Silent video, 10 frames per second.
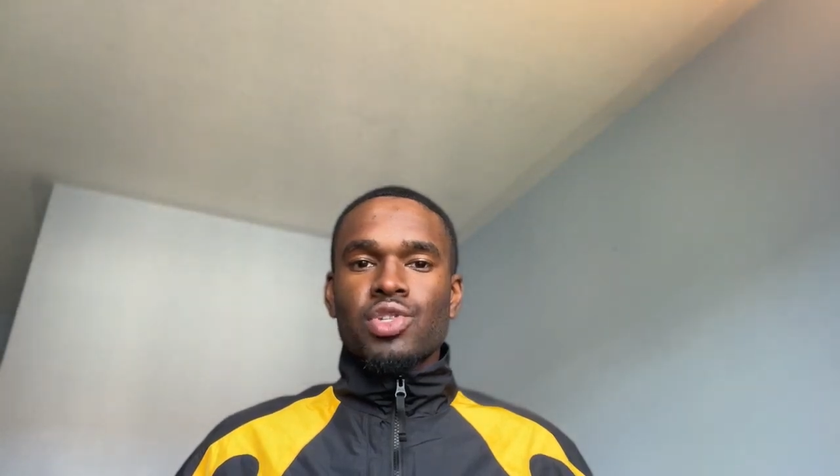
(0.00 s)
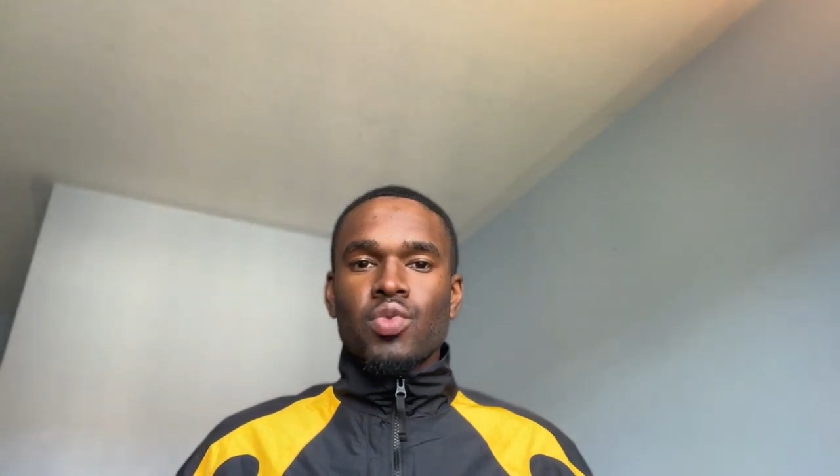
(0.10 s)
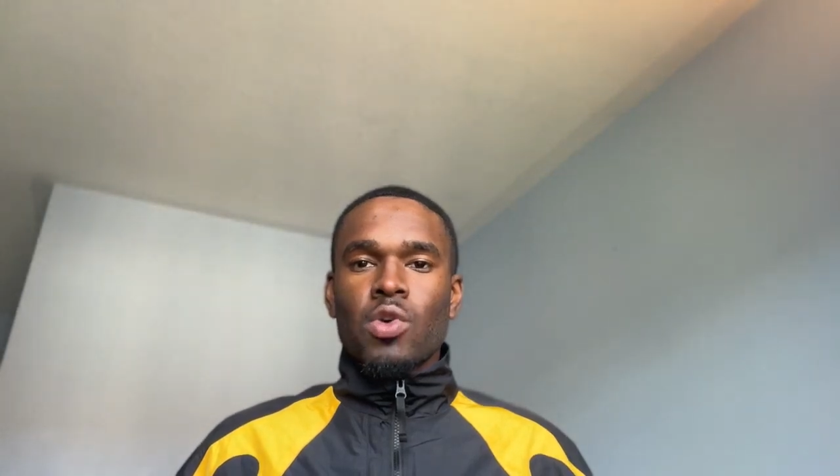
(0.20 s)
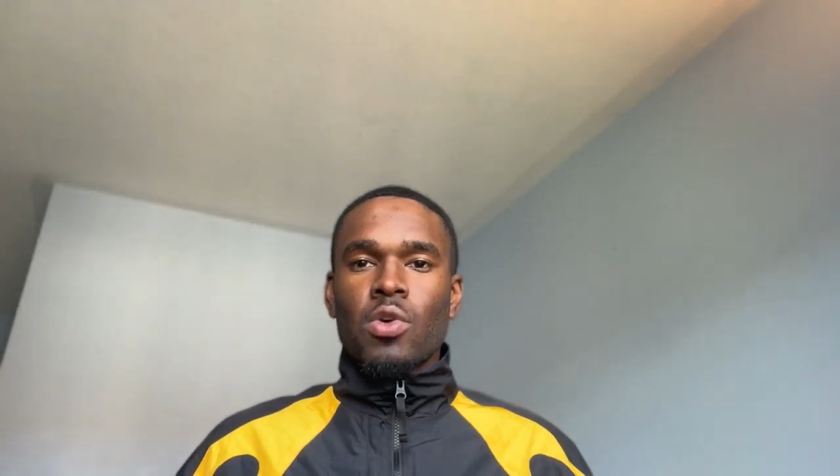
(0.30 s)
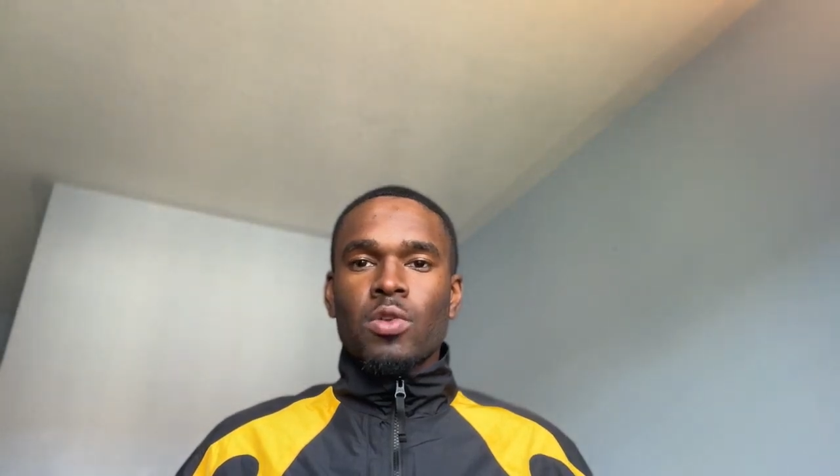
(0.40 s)

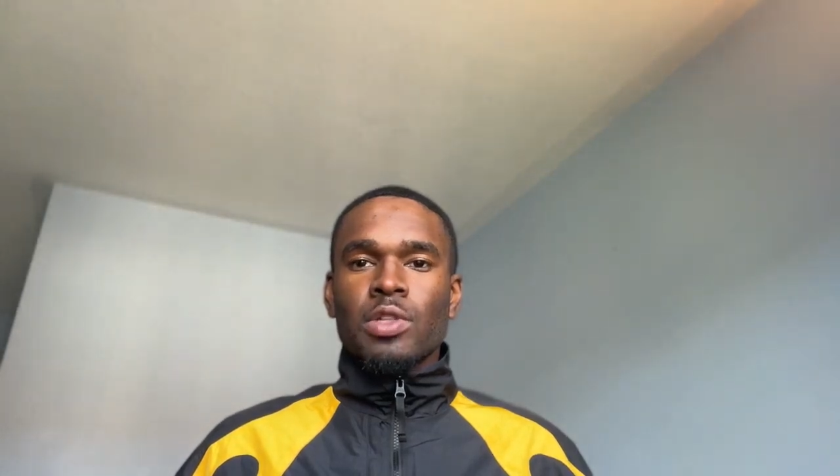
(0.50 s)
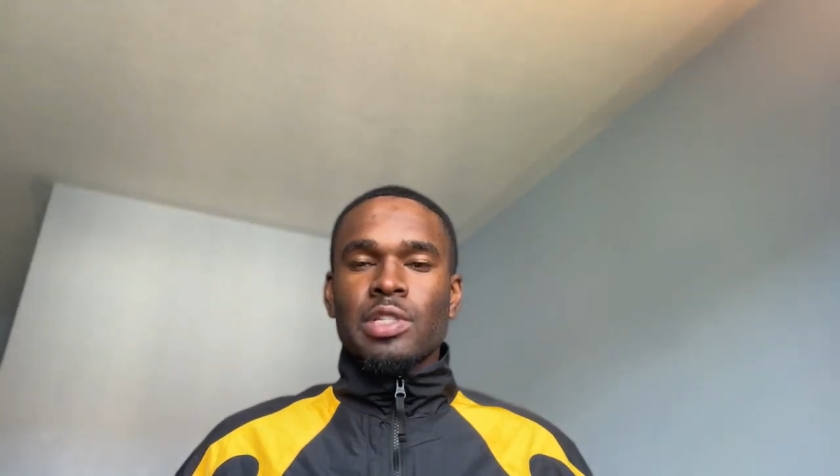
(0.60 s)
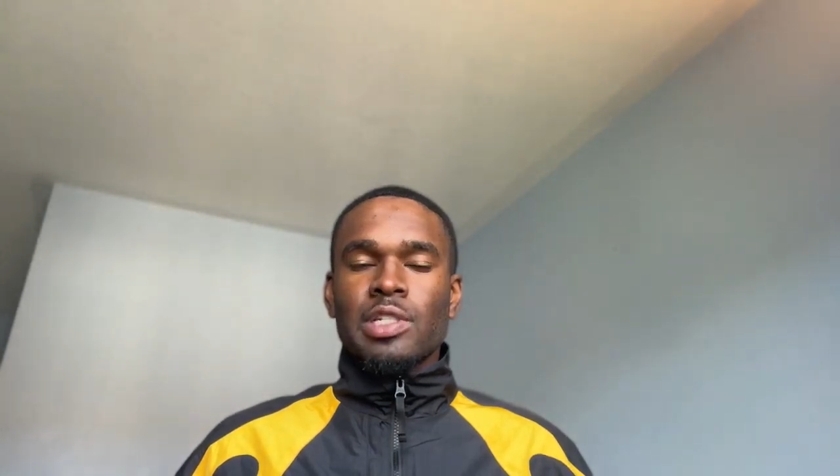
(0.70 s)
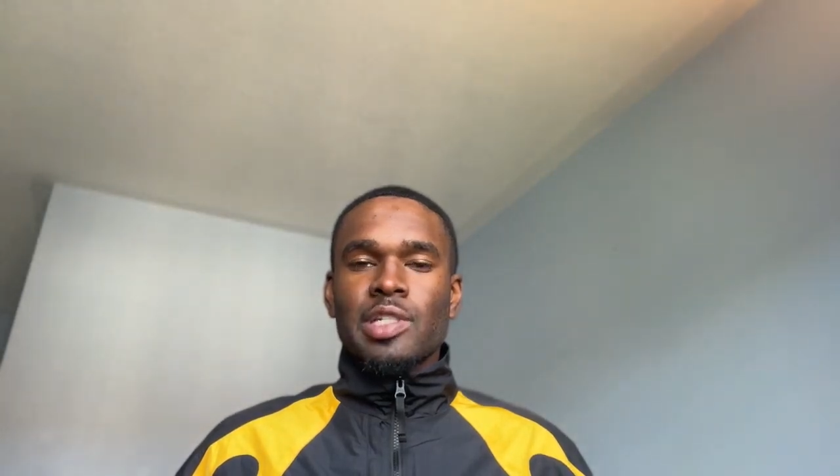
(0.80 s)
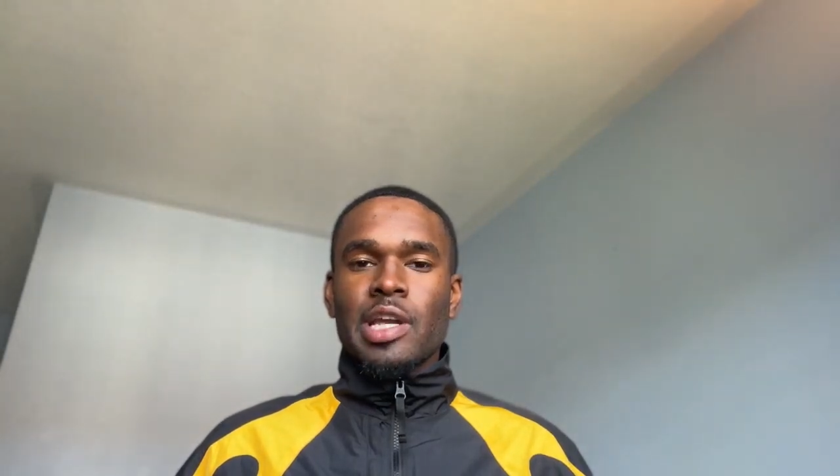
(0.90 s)
role and
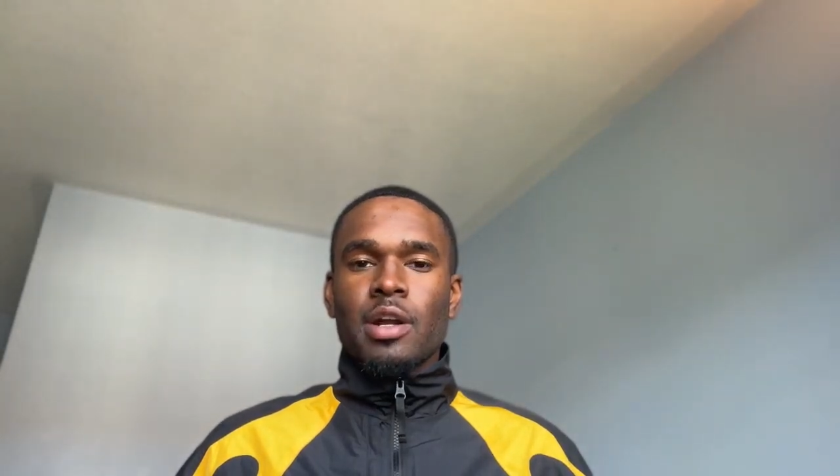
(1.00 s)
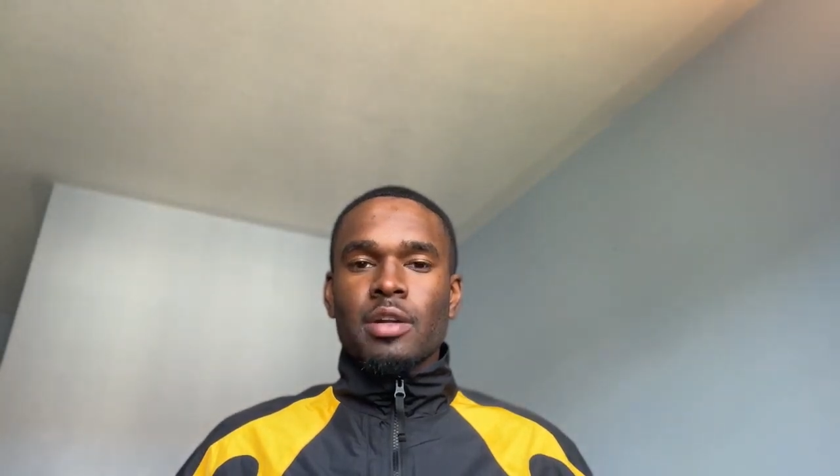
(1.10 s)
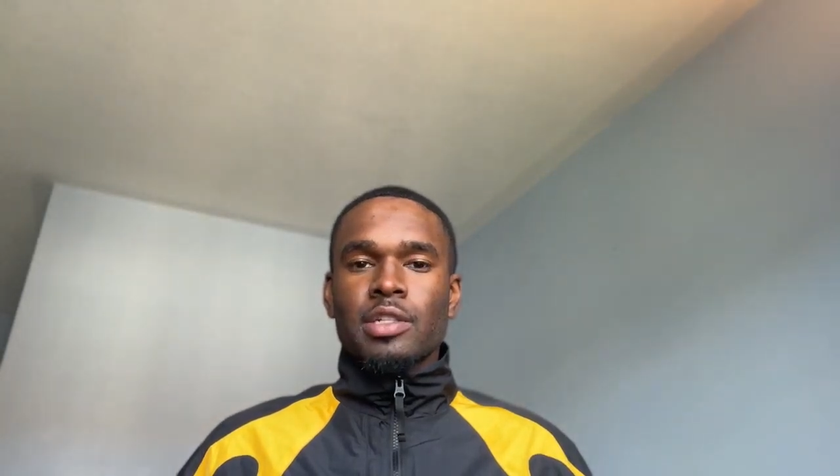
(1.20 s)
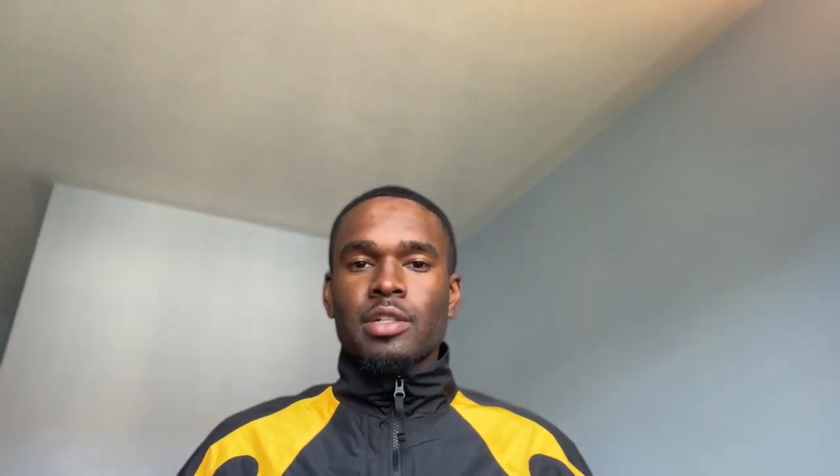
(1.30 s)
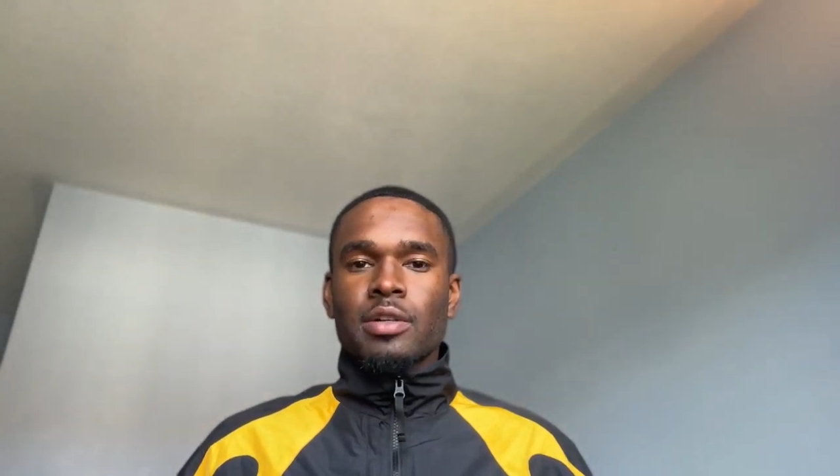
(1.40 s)
this
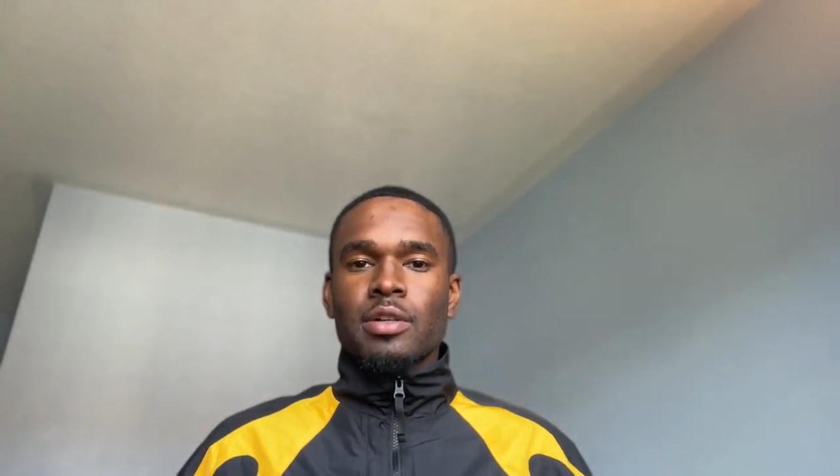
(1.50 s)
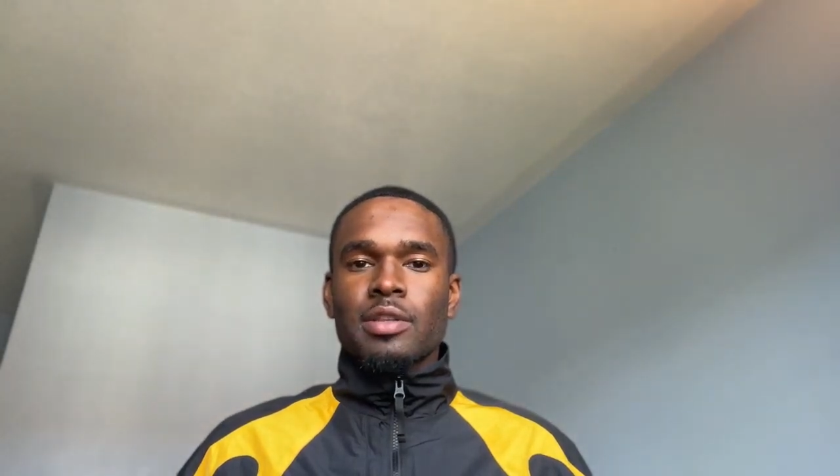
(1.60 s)
character